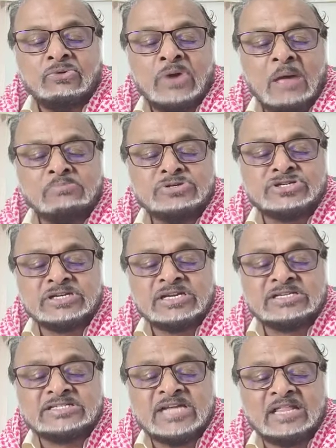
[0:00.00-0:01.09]

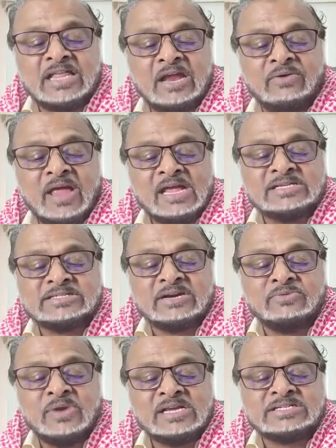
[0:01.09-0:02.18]
Ramjetan said there is a
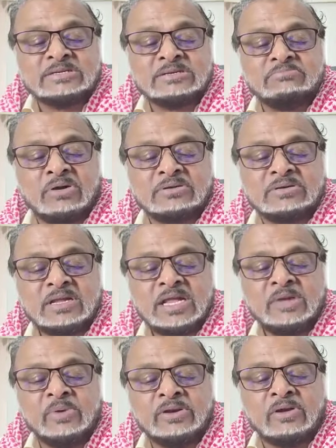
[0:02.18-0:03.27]
reason, but
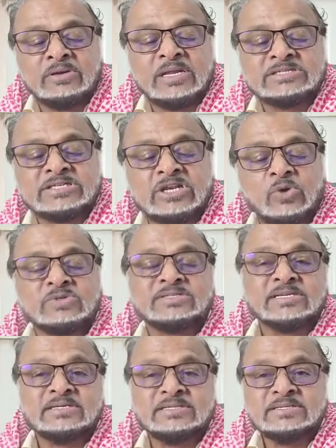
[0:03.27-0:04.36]
he will not disclose
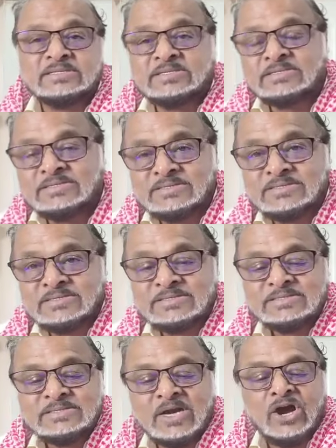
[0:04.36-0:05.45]
it.
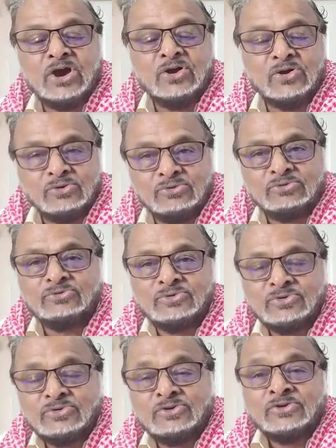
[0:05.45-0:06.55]
Oh,
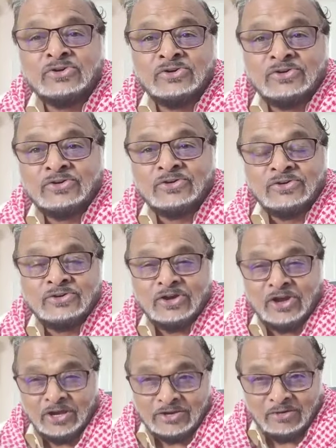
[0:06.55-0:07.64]

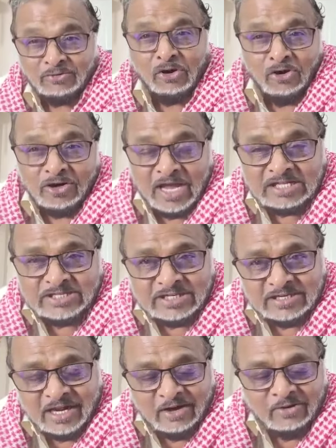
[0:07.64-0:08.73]
in the Raw gets
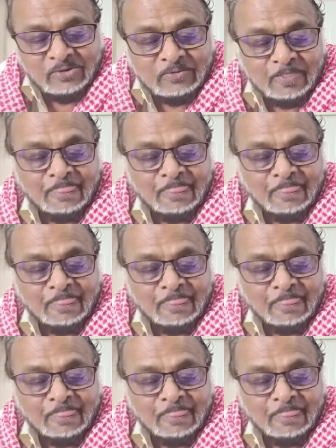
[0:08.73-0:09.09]
it now.